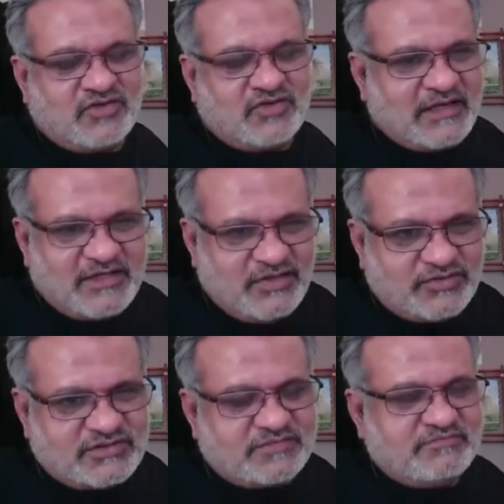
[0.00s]
not like
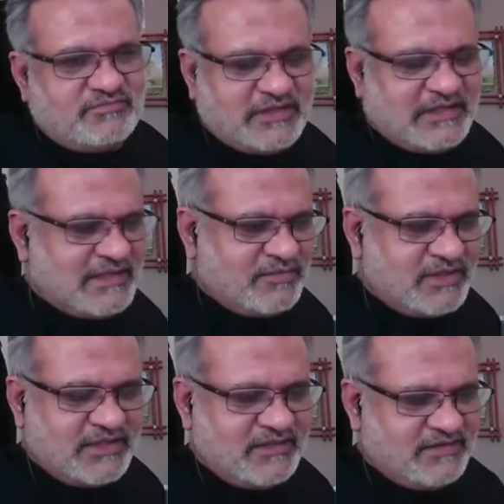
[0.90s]
yours, but
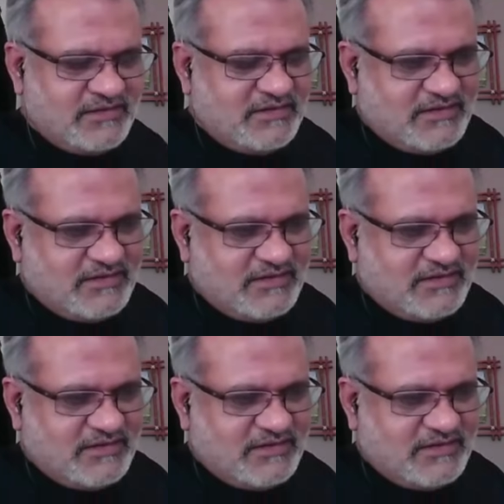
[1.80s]
anybody